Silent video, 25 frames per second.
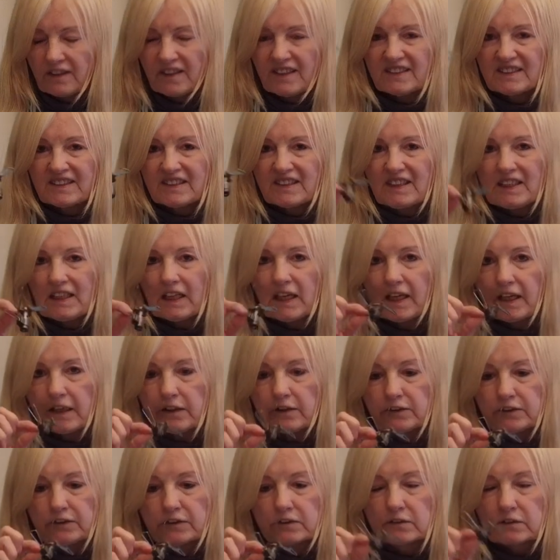is the
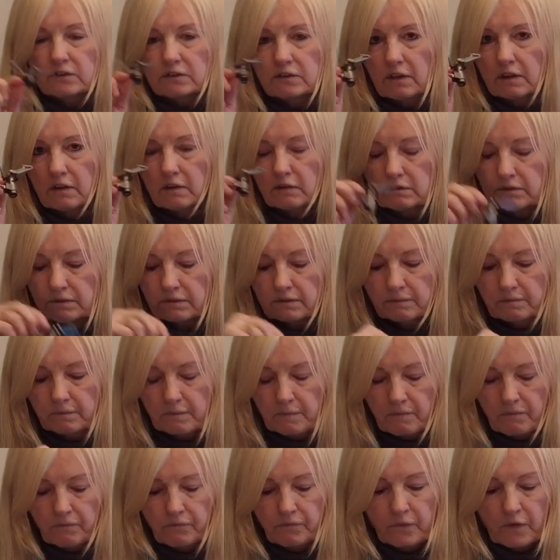lightest stove.
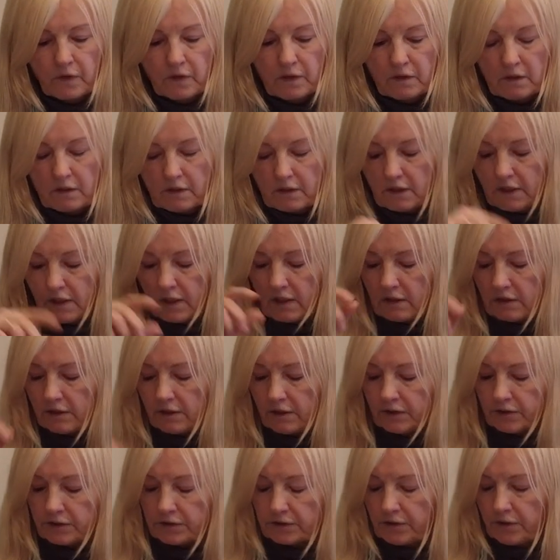
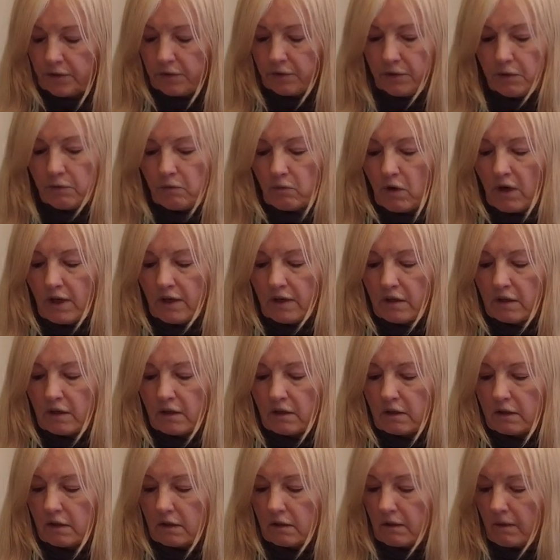It's 31
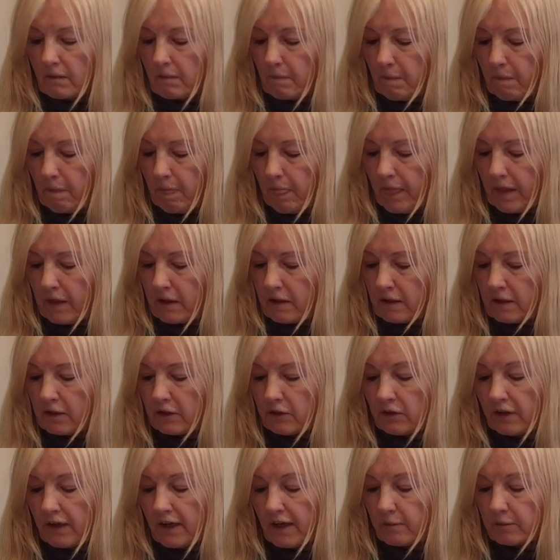
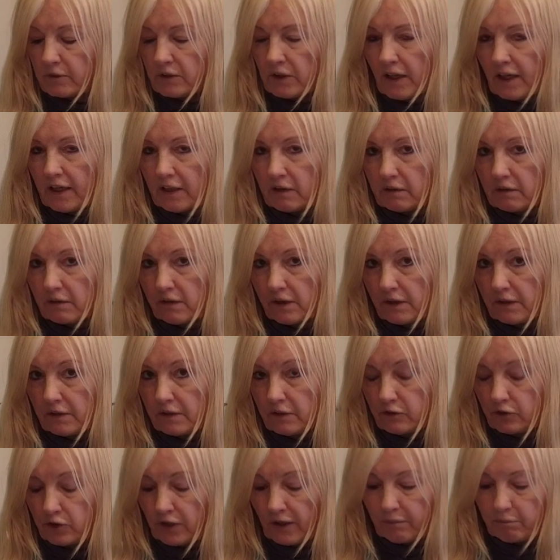grams lighter than
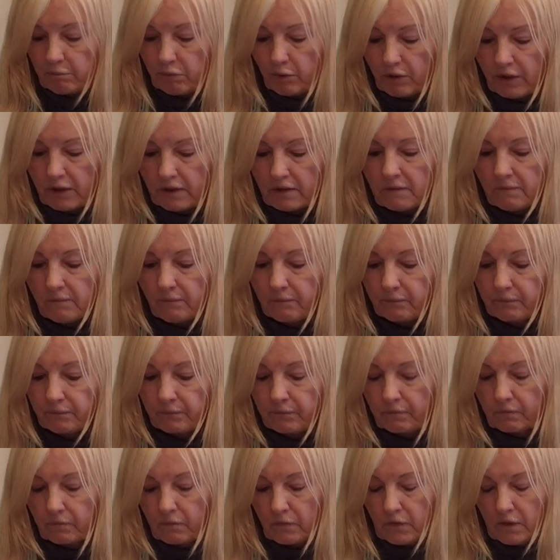the Jetboil.
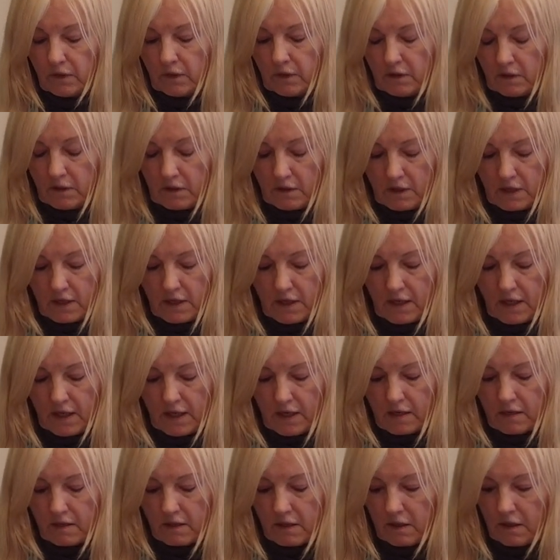
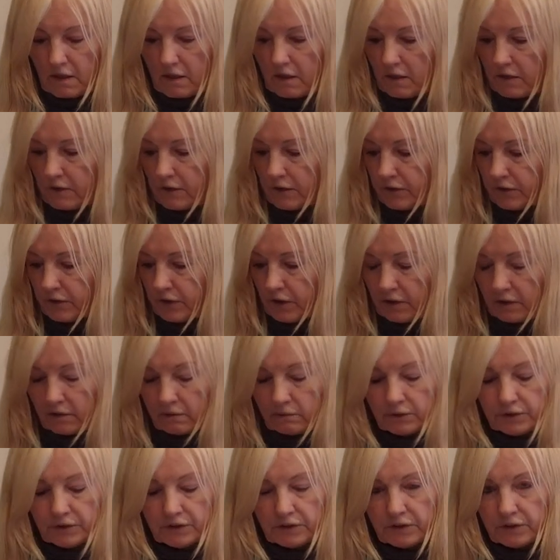And it is,
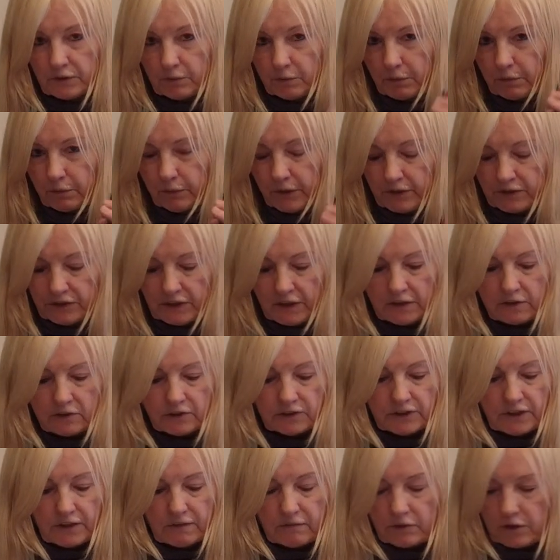what's this one weigh said?
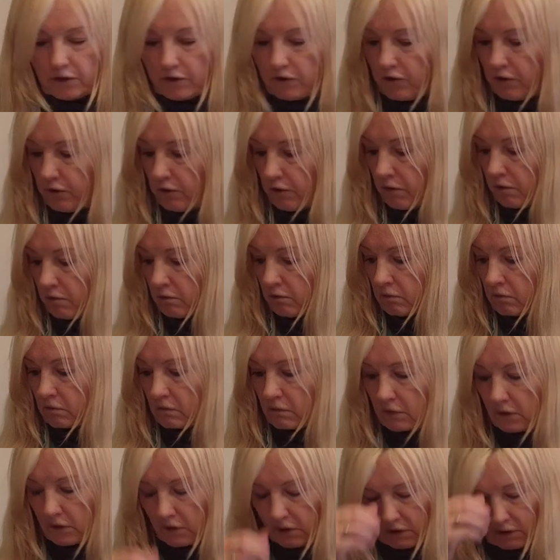72,
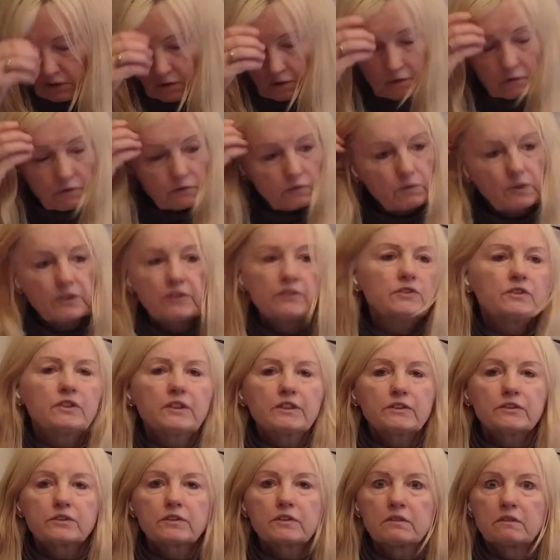
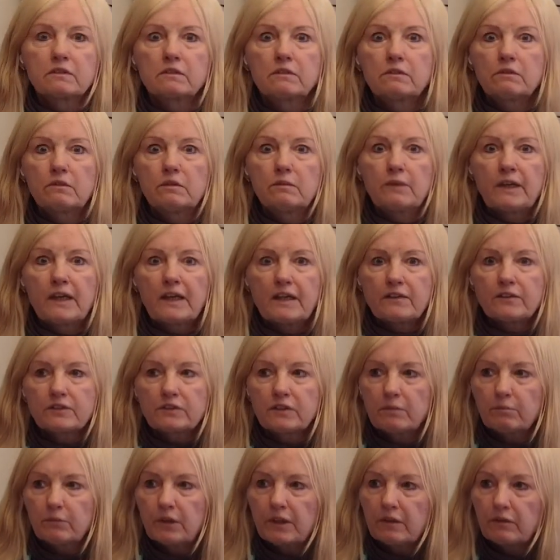26, do the math
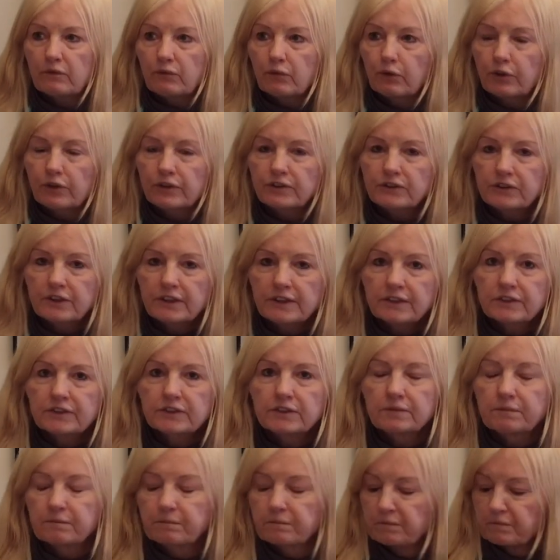somebody, 46.